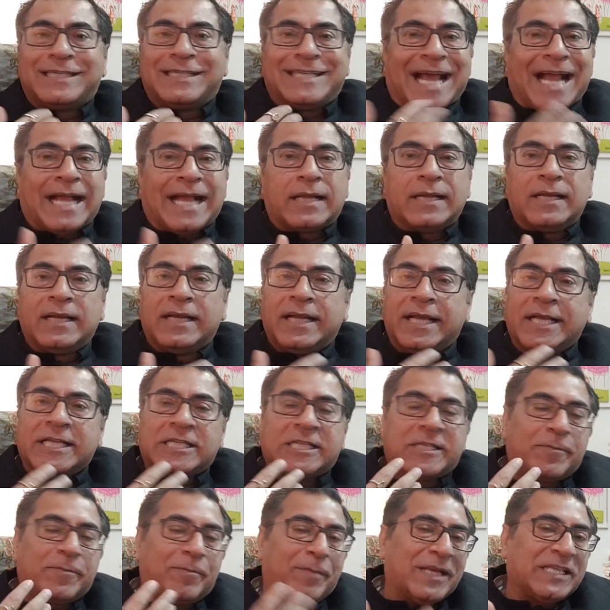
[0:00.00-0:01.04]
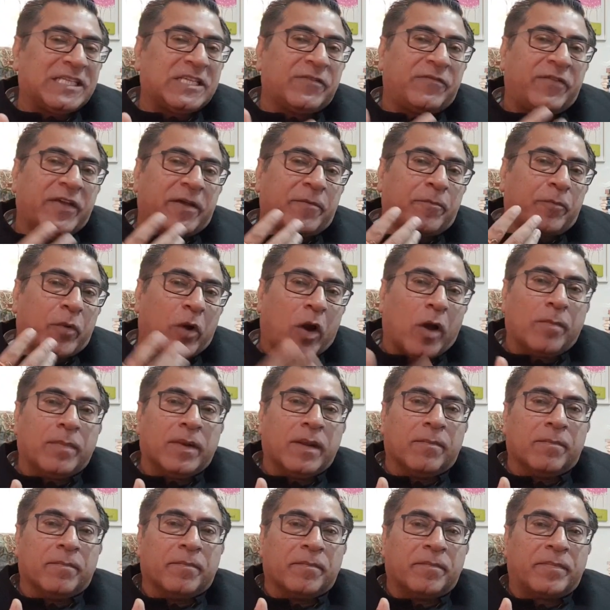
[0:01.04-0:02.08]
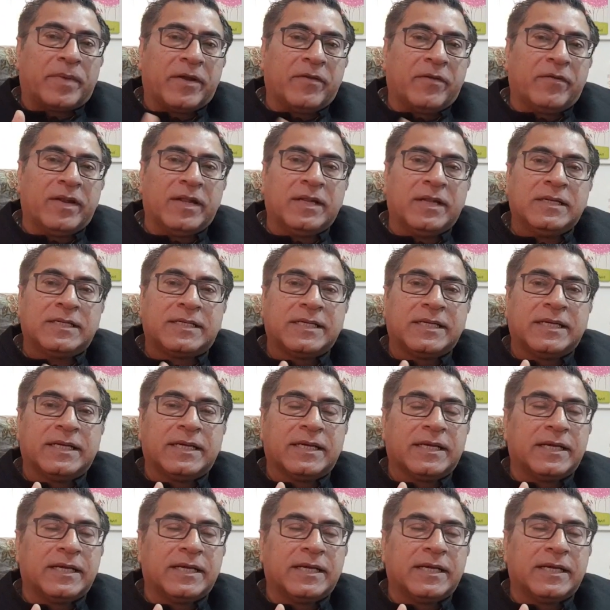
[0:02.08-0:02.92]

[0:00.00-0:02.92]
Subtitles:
tackle a specific problem prevalent